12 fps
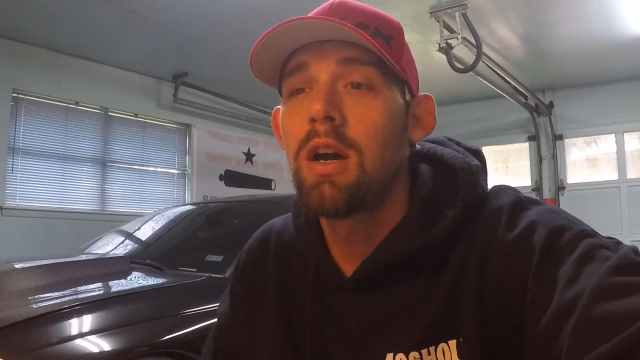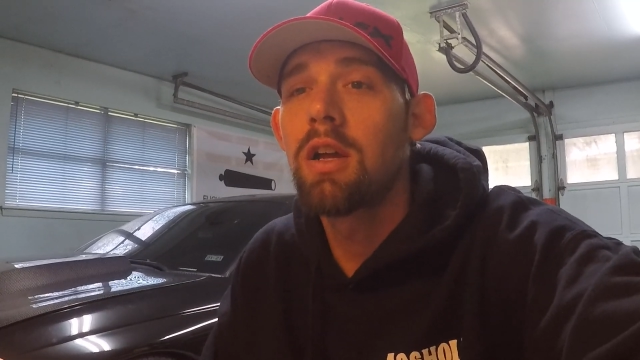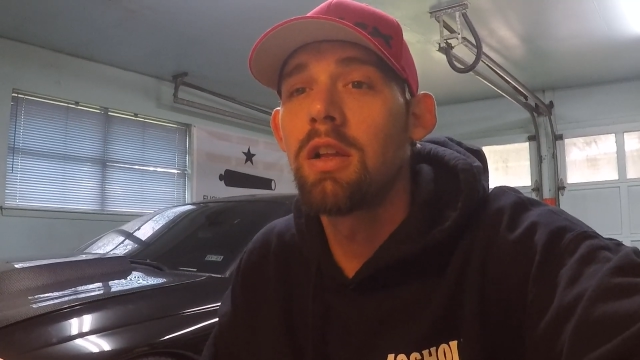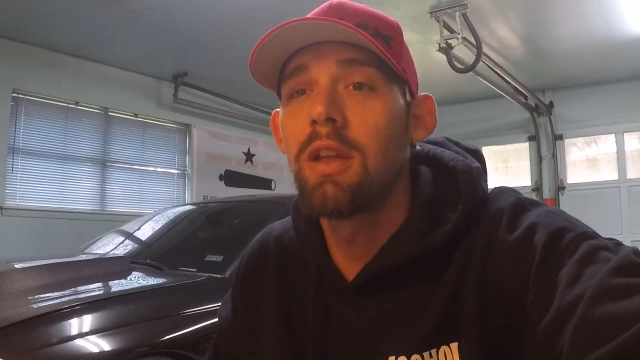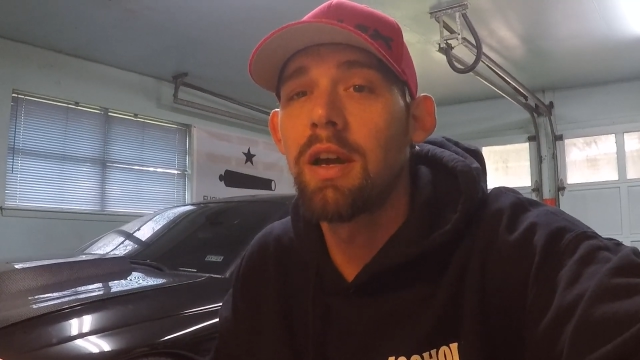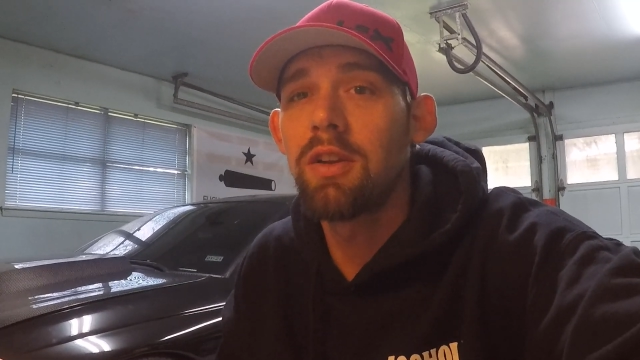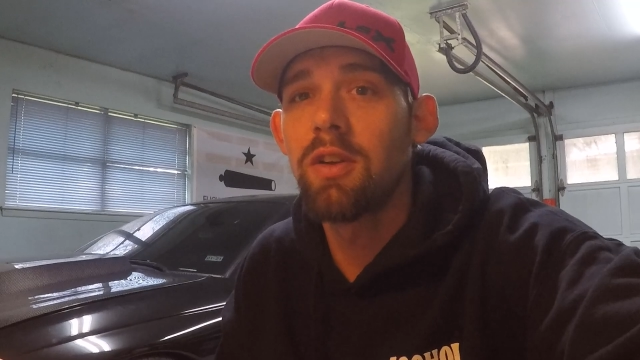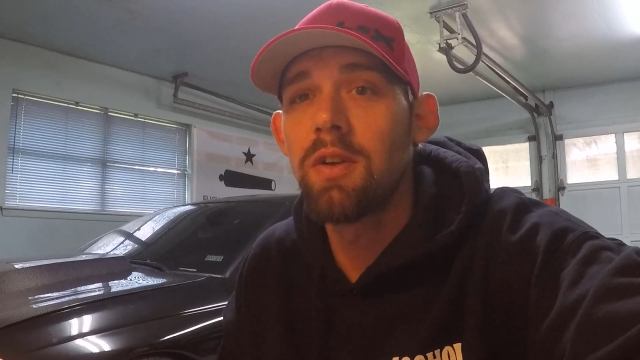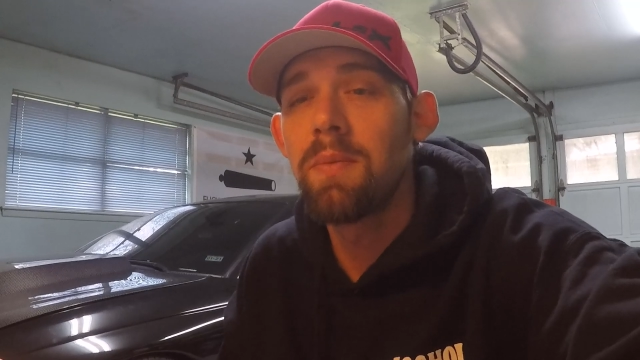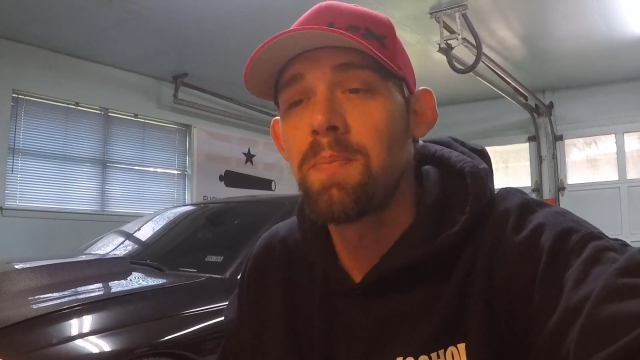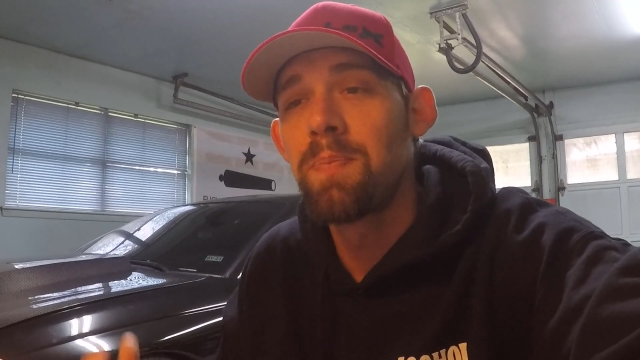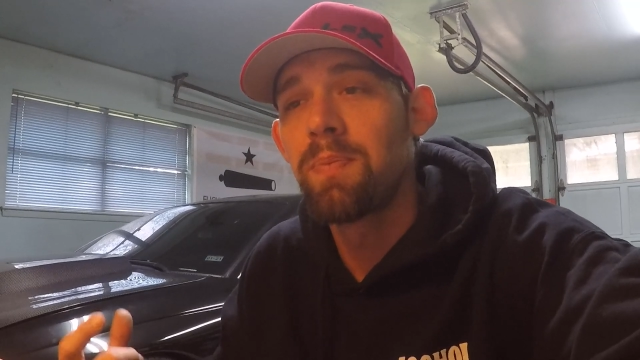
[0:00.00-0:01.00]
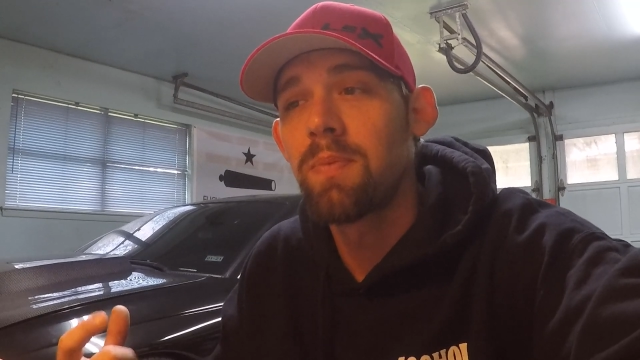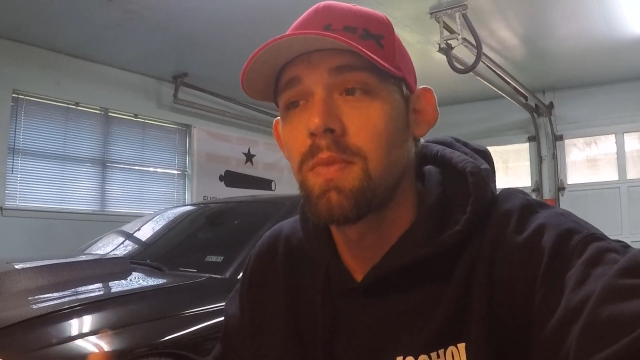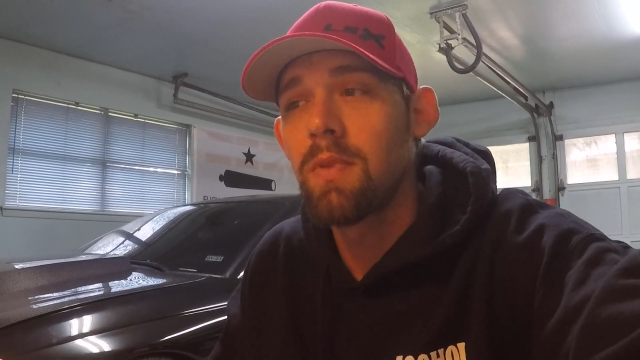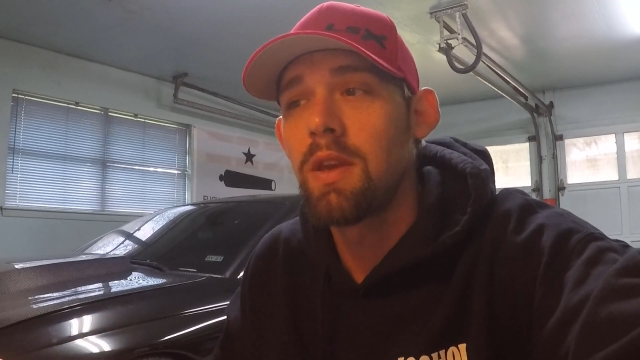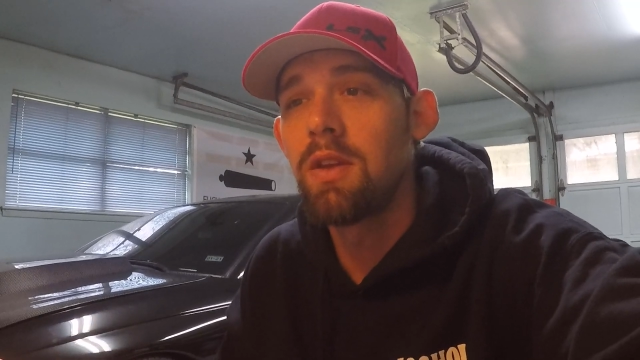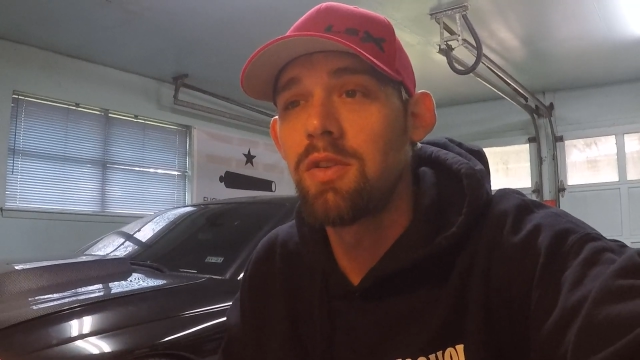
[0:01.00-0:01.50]
collector
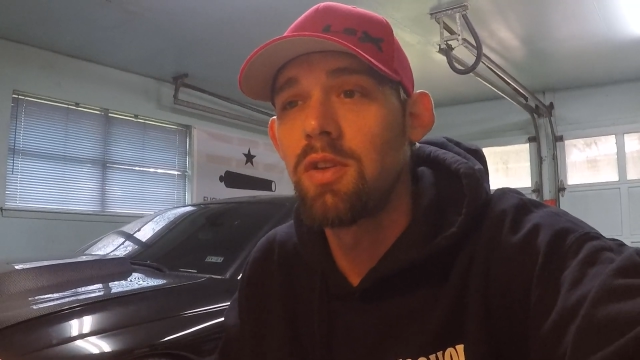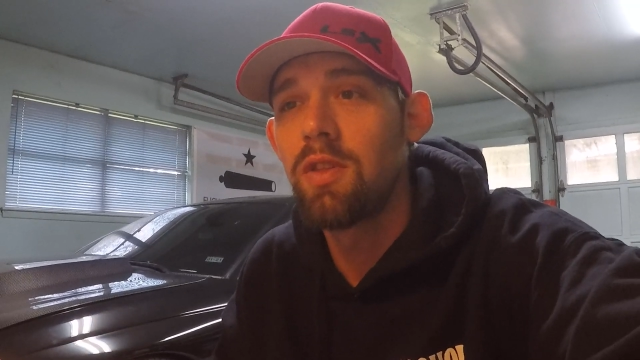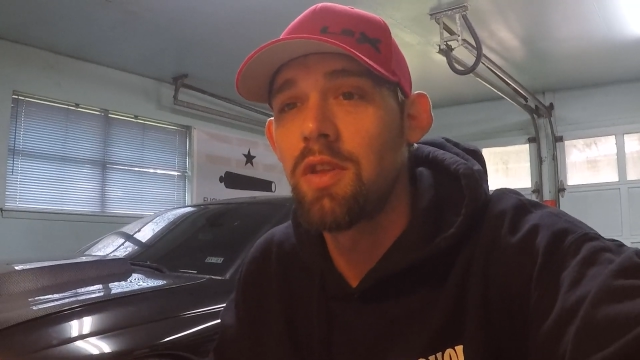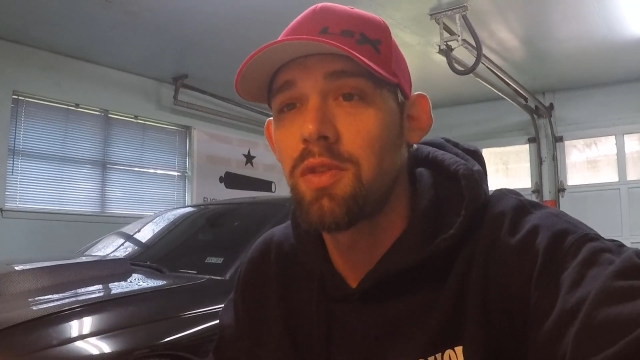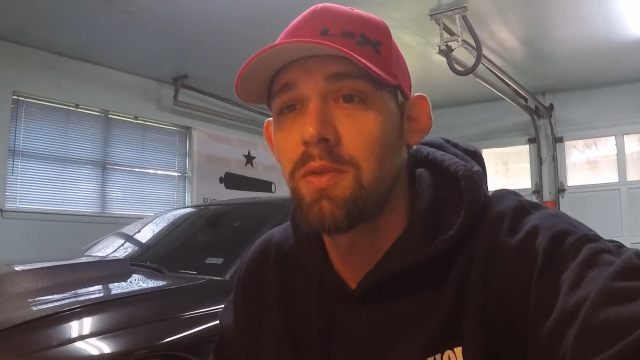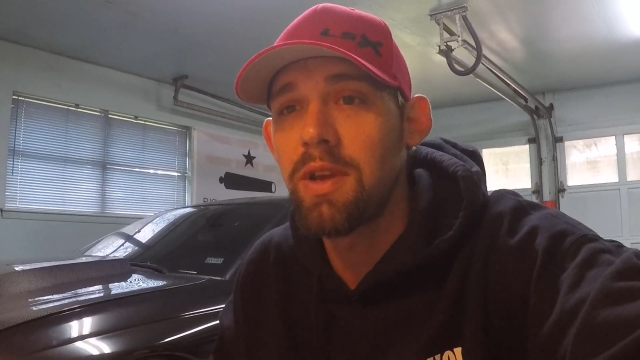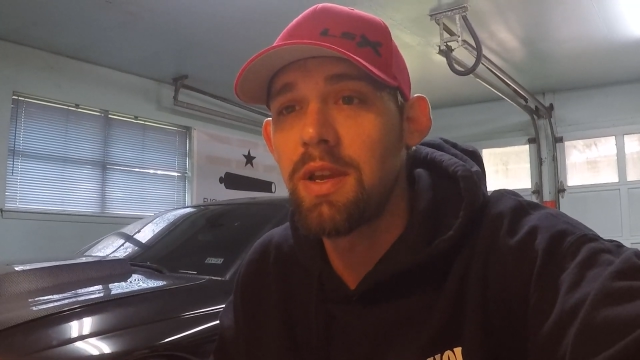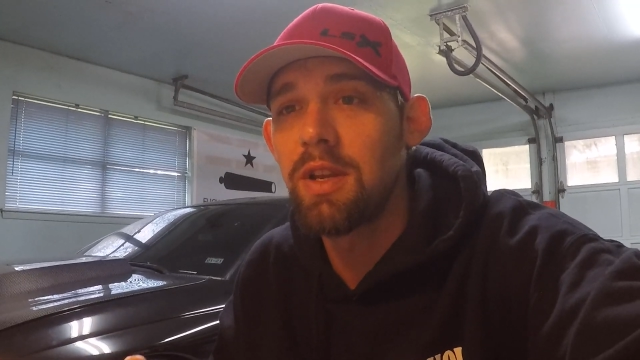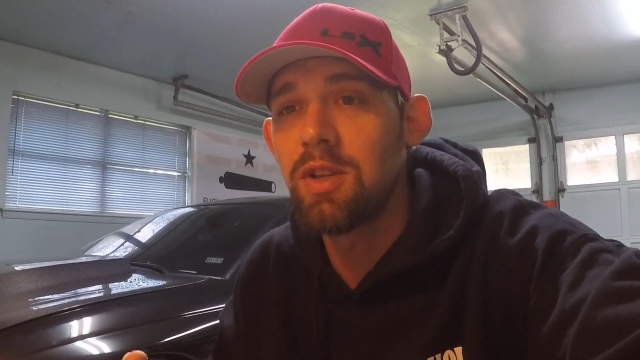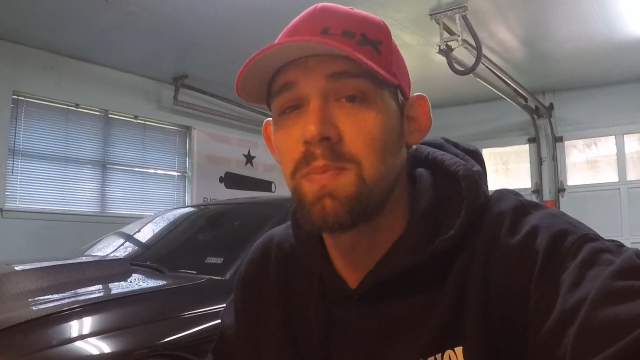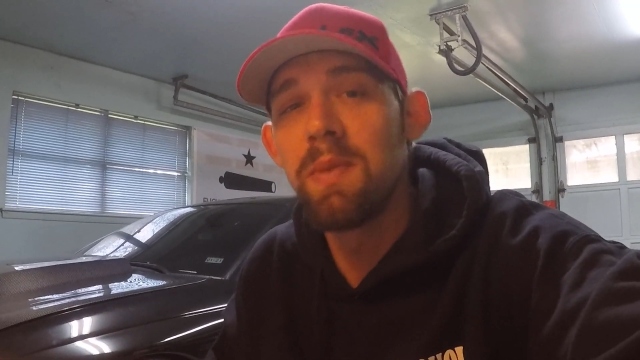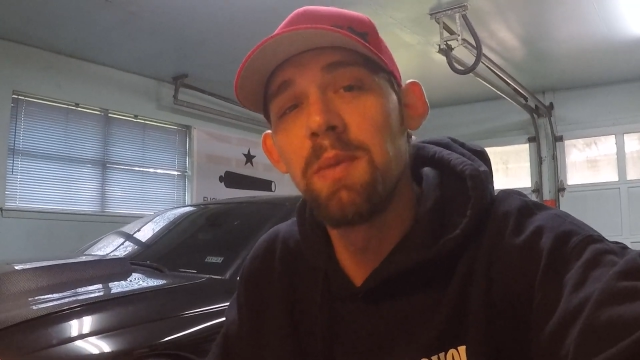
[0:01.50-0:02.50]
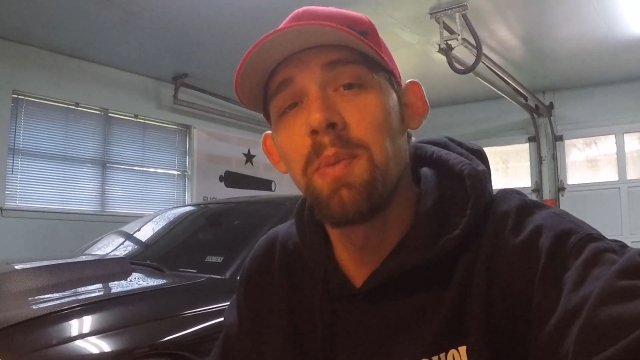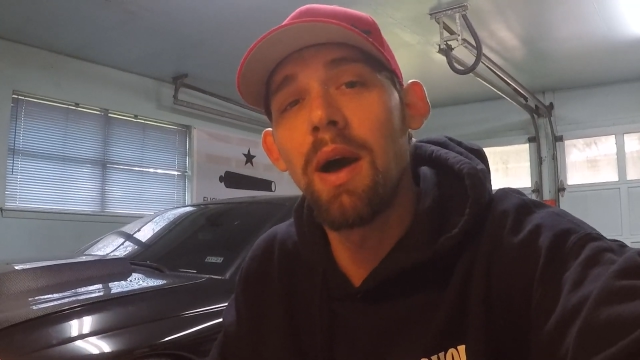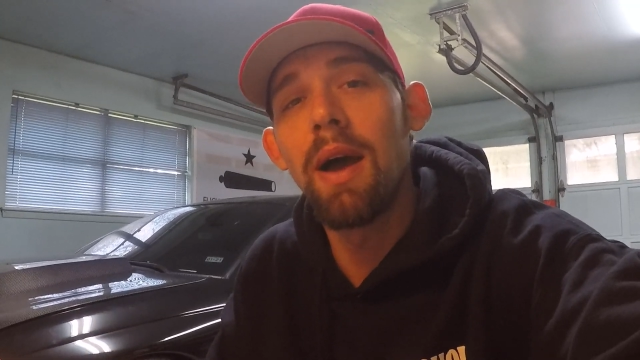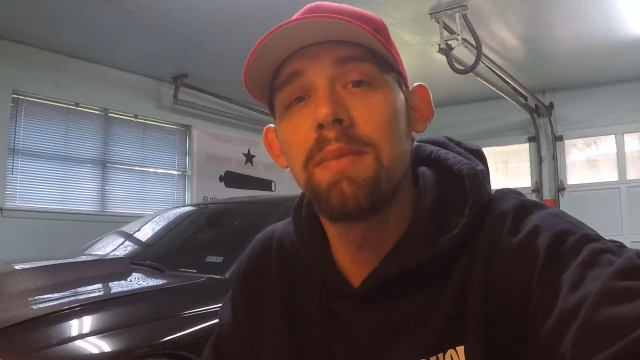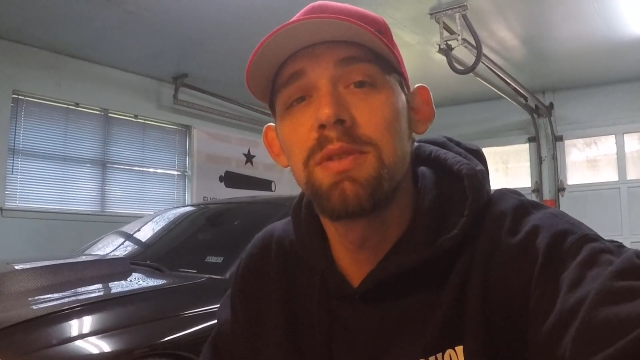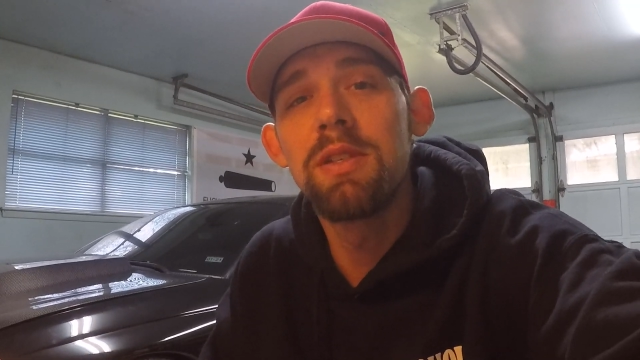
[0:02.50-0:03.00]
into the 3-inch mid
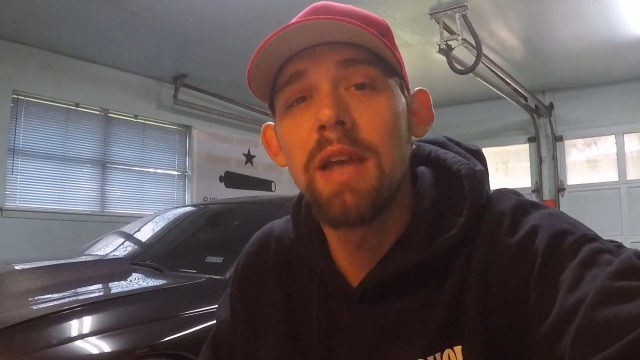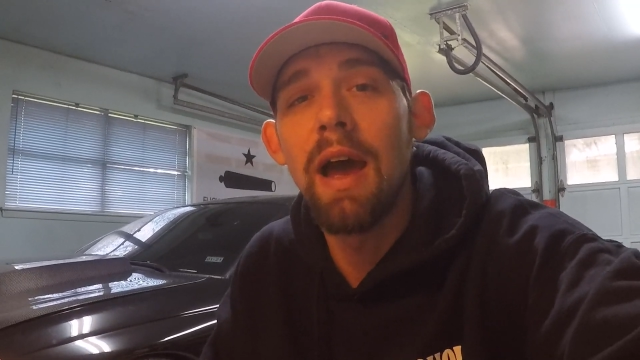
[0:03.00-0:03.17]
pipes.